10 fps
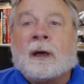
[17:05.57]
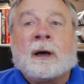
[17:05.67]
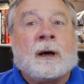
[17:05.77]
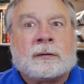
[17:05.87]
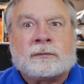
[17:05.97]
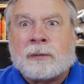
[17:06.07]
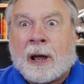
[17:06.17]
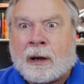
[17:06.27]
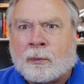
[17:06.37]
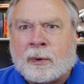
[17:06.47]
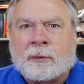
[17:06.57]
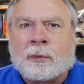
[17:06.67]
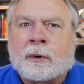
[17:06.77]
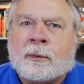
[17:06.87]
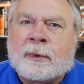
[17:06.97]
Oh, wow, what a
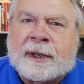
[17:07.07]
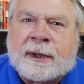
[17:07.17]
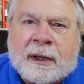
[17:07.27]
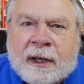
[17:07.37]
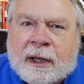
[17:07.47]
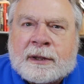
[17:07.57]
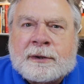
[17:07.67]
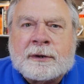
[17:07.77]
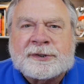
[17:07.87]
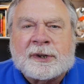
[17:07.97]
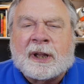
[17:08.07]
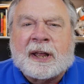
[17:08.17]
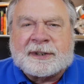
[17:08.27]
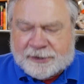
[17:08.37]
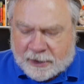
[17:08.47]
whirlwind. There's a
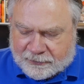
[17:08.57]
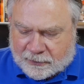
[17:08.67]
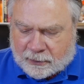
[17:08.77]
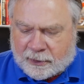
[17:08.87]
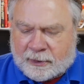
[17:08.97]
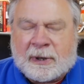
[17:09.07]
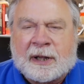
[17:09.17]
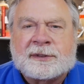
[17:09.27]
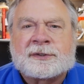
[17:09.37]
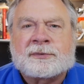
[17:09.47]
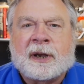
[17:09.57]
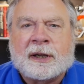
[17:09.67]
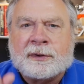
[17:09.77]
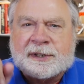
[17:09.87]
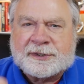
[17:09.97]
lot of stuff to learn about this
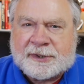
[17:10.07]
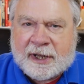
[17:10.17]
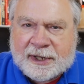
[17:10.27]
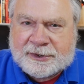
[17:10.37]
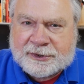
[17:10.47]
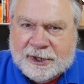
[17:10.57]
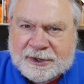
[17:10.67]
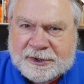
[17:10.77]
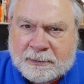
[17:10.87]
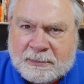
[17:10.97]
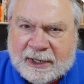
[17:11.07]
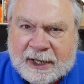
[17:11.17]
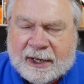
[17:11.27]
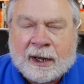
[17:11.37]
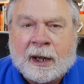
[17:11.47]
radio. This is just the
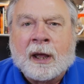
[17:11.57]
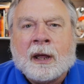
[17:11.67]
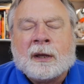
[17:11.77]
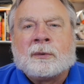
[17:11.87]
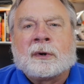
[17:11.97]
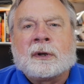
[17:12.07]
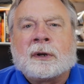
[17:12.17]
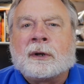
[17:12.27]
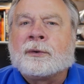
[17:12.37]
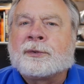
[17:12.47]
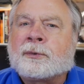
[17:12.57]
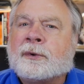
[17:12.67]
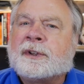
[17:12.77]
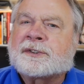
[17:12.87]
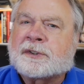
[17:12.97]
beginning. We're going to go
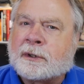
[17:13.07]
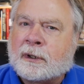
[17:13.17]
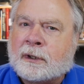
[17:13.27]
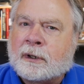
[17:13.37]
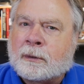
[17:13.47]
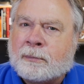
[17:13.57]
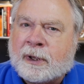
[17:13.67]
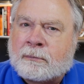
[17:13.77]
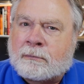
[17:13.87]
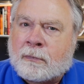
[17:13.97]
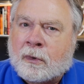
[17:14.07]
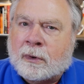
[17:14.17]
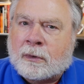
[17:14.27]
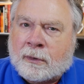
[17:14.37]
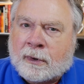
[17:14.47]
through this in a little bit
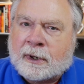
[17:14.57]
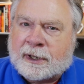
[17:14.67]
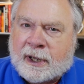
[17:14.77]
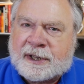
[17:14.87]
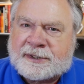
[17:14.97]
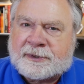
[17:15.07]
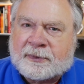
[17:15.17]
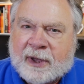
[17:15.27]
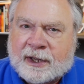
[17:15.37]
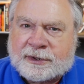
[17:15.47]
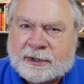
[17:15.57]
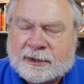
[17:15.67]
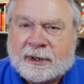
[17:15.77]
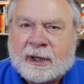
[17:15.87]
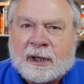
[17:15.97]
more organized
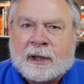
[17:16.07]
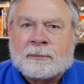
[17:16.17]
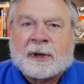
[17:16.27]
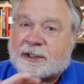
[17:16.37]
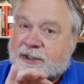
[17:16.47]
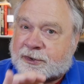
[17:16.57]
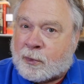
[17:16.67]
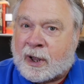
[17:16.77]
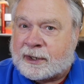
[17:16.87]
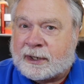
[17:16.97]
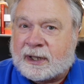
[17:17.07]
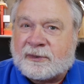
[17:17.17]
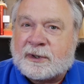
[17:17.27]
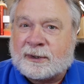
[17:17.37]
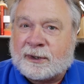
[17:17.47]
fashion, but I just wanted to
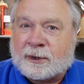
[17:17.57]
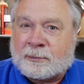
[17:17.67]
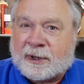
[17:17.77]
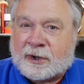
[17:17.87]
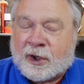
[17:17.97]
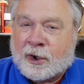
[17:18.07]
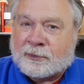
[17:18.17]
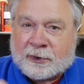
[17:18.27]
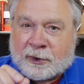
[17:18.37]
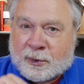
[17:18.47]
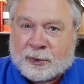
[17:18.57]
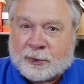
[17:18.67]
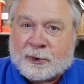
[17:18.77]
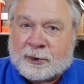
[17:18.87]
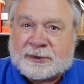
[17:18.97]
give you a little bit for your
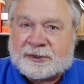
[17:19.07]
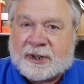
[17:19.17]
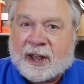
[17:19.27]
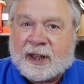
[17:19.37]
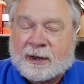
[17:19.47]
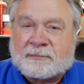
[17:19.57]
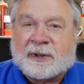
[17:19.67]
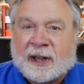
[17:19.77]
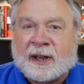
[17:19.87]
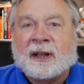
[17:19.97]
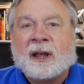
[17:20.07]
Thursday update.